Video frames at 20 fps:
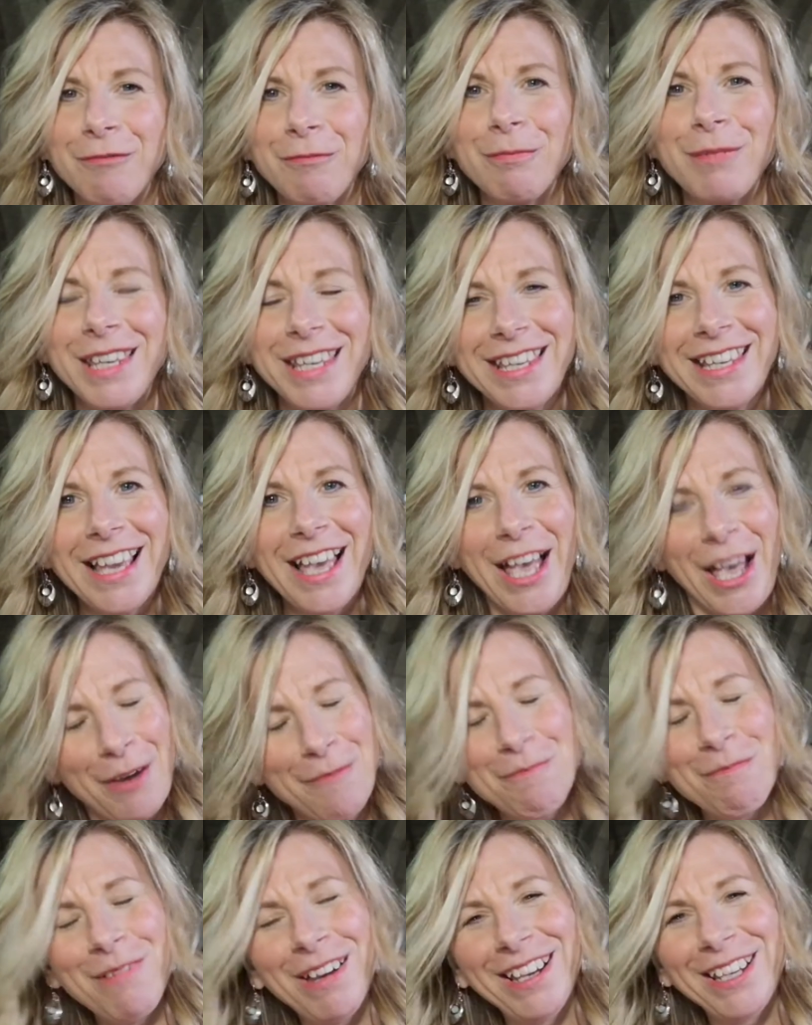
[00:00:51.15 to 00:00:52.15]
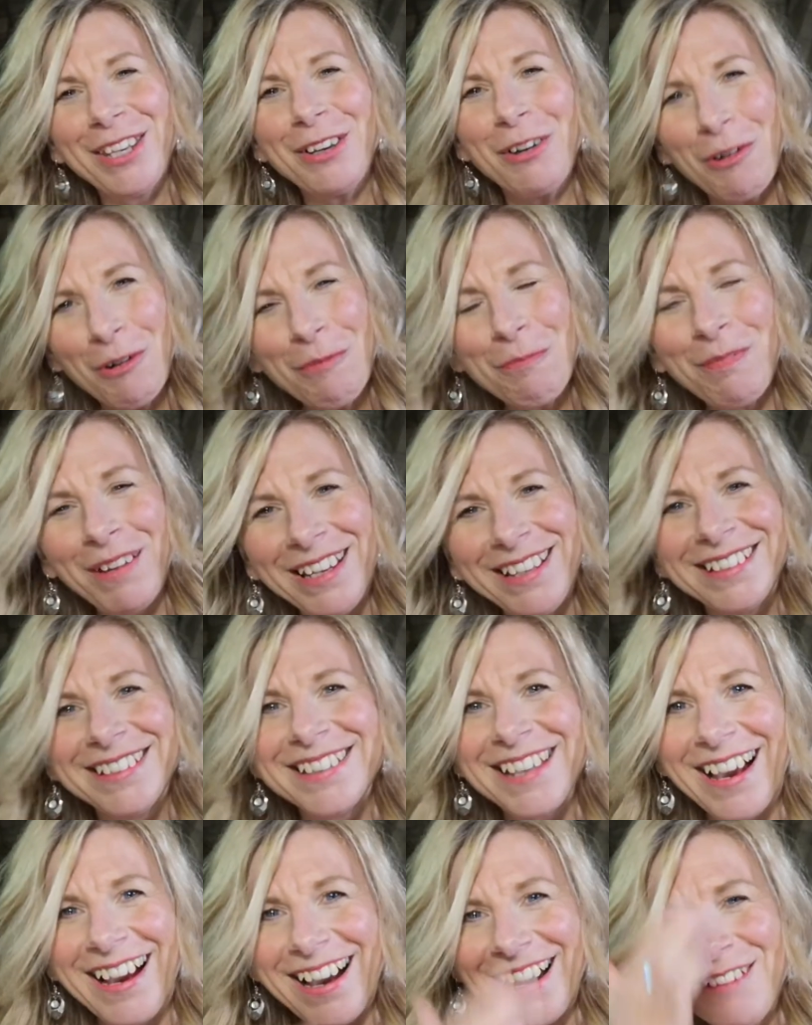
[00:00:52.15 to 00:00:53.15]
p.m. European
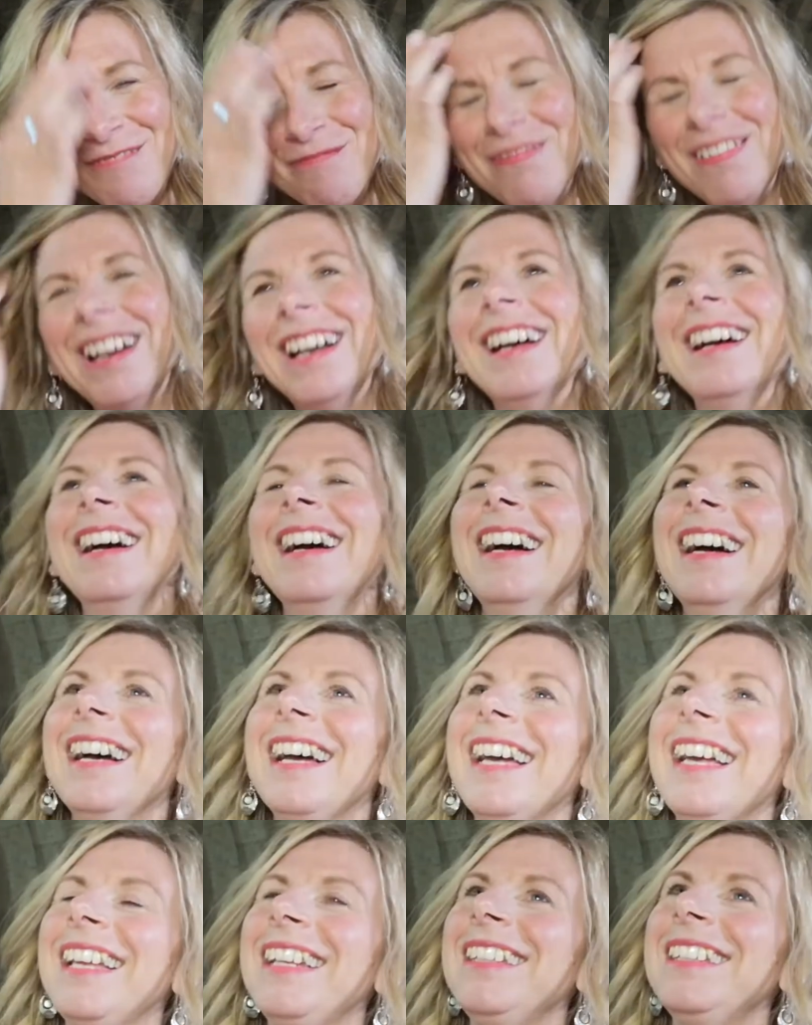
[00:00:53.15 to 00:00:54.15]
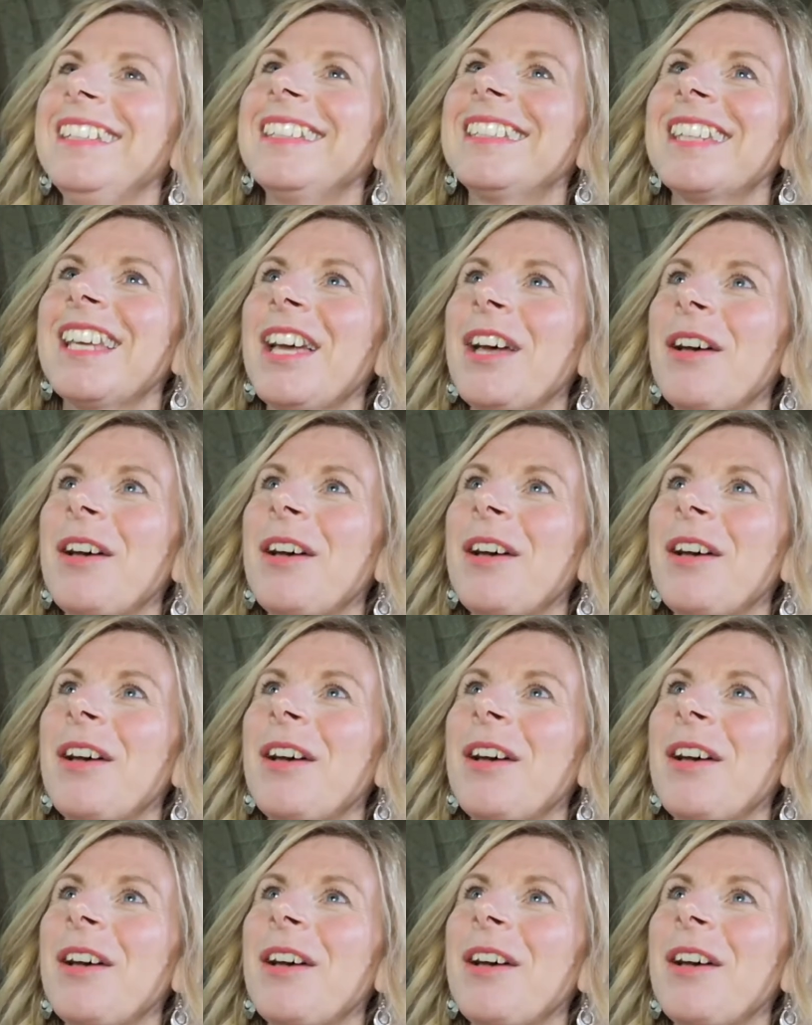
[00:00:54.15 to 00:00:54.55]
time. And